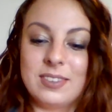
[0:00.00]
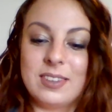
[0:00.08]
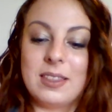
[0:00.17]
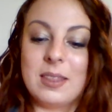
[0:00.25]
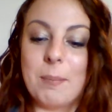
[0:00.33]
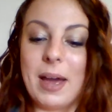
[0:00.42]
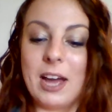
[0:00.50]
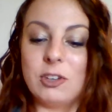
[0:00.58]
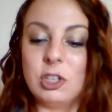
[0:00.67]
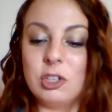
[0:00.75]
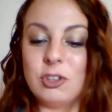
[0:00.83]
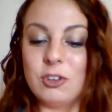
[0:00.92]
The
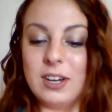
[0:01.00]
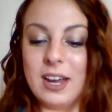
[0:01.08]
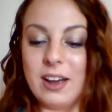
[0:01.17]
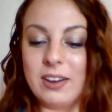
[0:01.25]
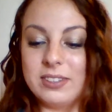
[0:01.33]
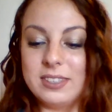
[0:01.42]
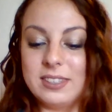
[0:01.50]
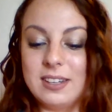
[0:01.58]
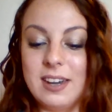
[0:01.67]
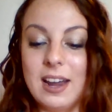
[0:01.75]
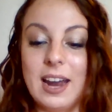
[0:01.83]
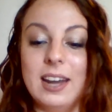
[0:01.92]
Magic Tree House,
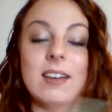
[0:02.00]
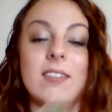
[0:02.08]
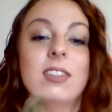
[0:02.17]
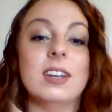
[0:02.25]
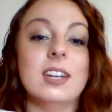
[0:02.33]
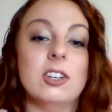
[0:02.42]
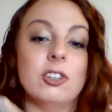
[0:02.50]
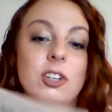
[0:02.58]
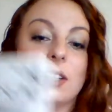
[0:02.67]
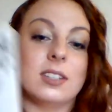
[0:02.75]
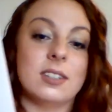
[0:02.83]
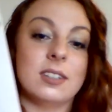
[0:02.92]
Night of the
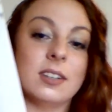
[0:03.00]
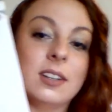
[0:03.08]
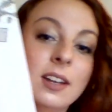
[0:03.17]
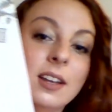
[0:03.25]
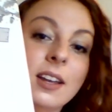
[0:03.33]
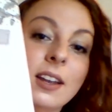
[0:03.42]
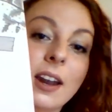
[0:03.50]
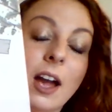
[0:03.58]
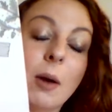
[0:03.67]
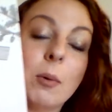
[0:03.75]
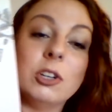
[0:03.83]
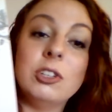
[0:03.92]
Ninjas. Now
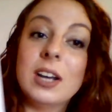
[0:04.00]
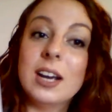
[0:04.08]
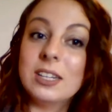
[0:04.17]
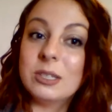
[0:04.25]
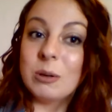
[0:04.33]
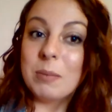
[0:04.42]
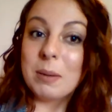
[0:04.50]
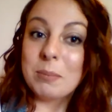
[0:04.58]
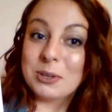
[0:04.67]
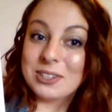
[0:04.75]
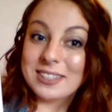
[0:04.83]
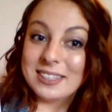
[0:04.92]
I want you guys to
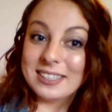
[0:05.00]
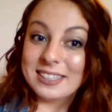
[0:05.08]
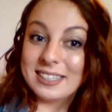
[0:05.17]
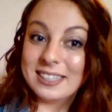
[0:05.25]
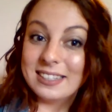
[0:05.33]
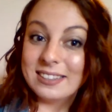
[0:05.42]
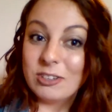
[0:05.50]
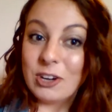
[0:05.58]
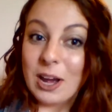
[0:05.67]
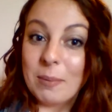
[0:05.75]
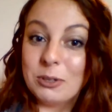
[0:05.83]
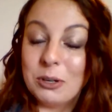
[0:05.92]
remember, since this is a
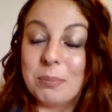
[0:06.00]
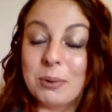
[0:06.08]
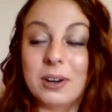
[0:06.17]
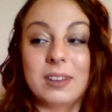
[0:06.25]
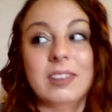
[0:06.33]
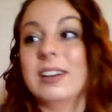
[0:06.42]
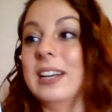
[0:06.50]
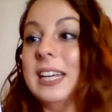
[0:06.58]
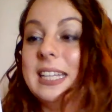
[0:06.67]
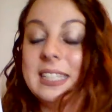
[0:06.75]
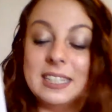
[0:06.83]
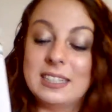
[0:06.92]
chapter book, there
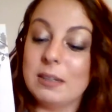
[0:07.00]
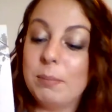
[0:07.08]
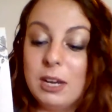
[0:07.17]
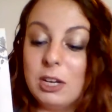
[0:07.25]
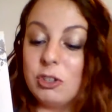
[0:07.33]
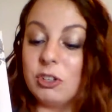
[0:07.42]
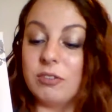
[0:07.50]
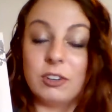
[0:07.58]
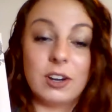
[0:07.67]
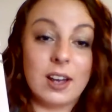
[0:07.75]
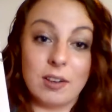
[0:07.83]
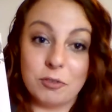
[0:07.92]
isn't a picture
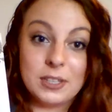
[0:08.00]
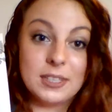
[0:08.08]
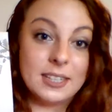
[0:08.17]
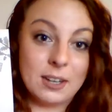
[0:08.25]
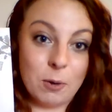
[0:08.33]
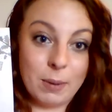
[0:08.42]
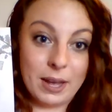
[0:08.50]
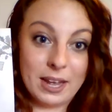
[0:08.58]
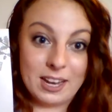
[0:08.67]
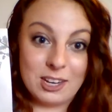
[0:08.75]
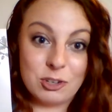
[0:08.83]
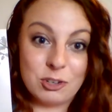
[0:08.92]
for every single
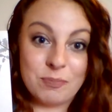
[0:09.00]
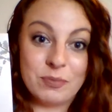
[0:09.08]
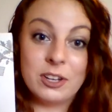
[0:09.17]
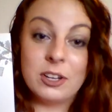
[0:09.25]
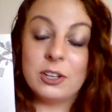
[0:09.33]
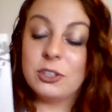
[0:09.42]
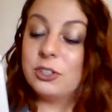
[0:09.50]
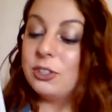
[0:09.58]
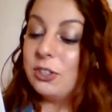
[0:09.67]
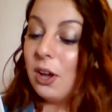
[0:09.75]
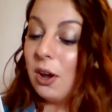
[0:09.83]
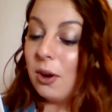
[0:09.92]
page.
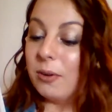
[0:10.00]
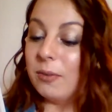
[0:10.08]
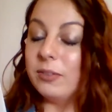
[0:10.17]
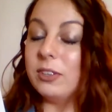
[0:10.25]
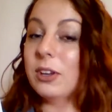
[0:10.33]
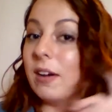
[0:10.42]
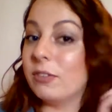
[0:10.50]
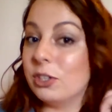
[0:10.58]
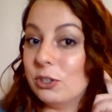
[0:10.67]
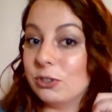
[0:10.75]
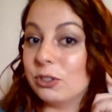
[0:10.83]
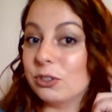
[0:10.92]
So you have to
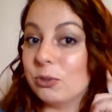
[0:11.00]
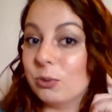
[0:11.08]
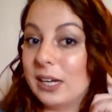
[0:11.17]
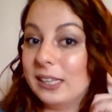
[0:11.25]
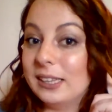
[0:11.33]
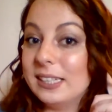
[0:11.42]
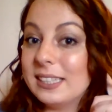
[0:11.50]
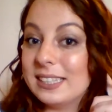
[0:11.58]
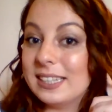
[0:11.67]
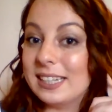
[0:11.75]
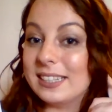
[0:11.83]
use those great listening